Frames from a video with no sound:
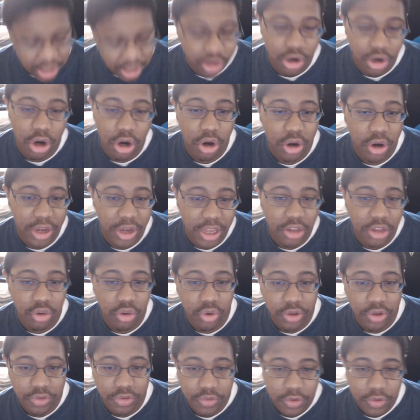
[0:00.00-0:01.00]
are
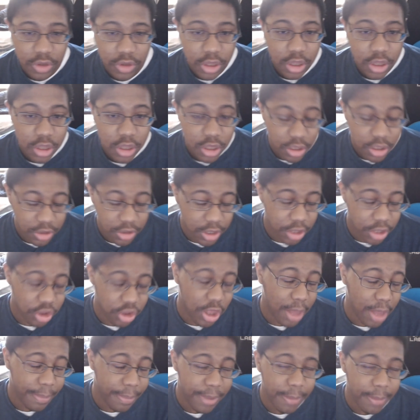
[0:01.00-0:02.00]
ignorant then
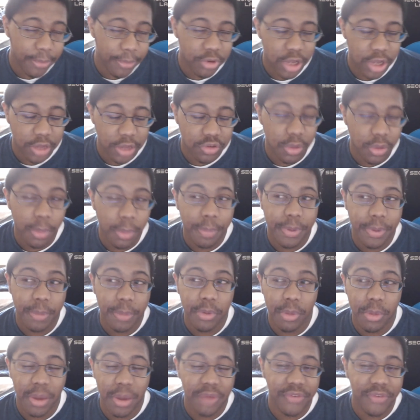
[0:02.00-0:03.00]
yeah, people like some people
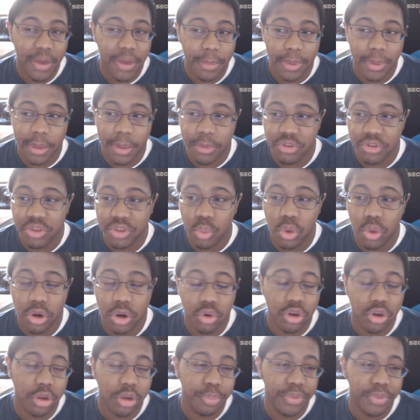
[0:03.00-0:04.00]
in my family members that want to
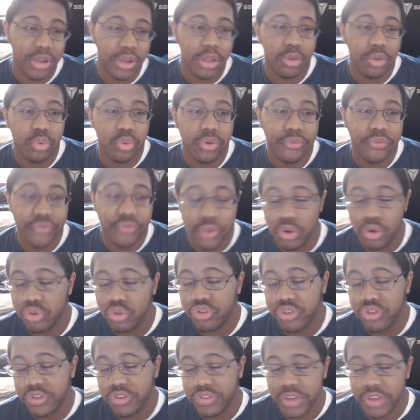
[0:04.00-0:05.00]
completely refuse
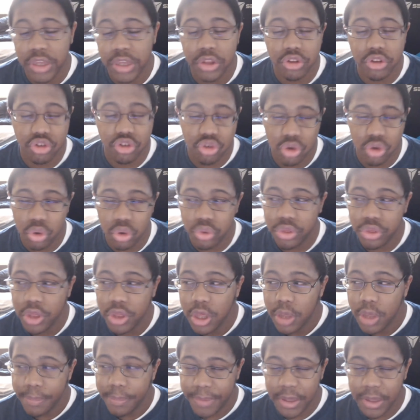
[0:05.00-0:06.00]
to see the truth
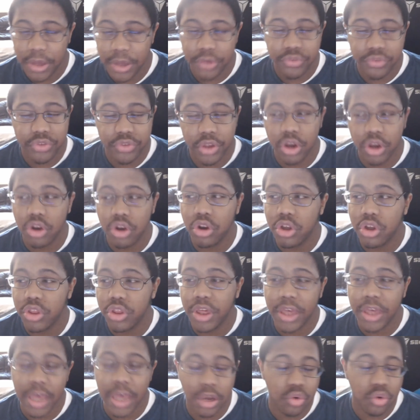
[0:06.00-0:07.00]
because they're they
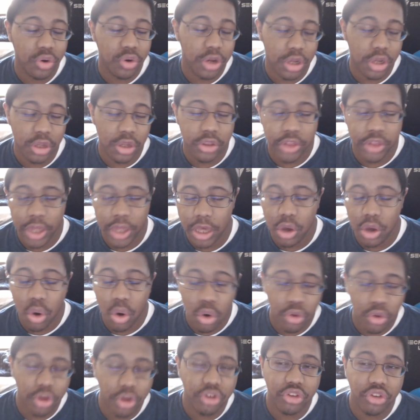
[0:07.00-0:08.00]
can't critically think
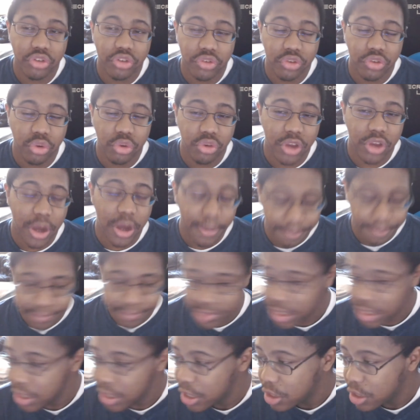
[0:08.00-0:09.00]
or they're just too dumb.
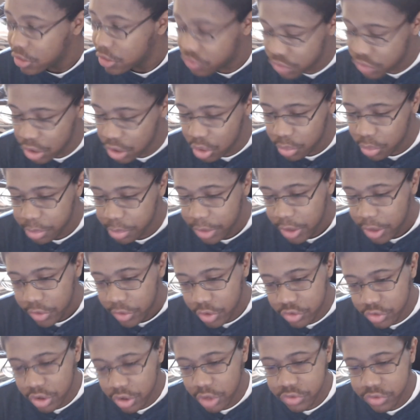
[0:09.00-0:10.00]
So
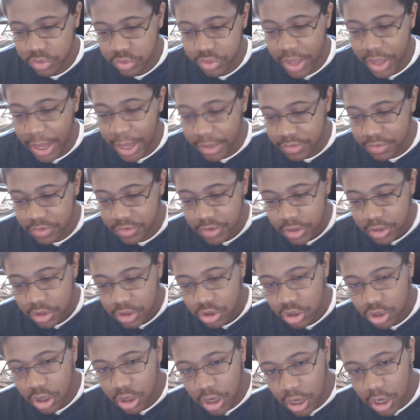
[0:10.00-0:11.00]
there's also that.
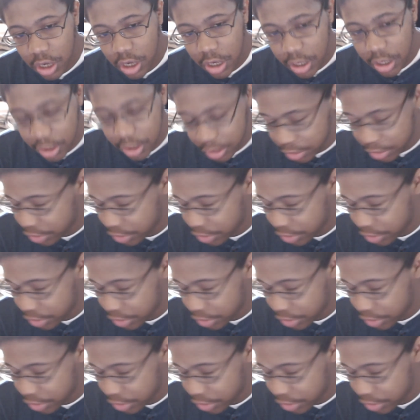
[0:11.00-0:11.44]
Uh,